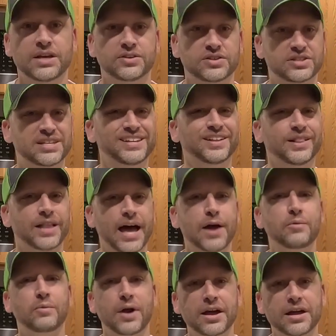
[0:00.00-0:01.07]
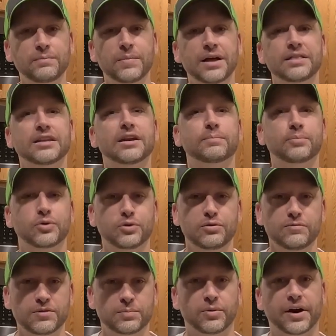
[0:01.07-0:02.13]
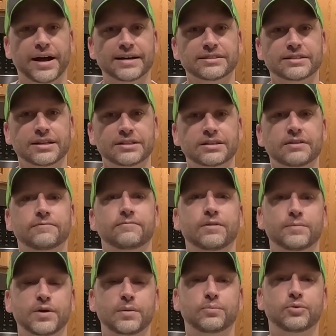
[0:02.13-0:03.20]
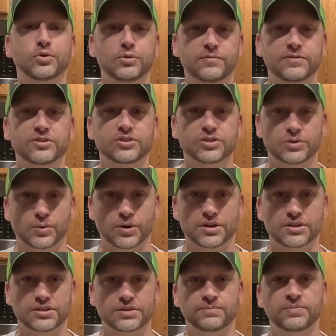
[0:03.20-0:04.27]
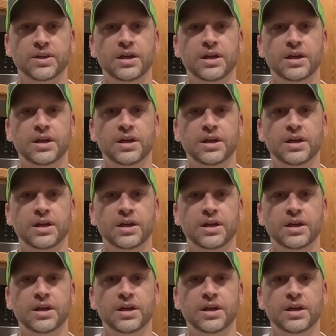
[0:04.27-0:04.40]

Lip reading: Still, I recommend an approved process from an approved source.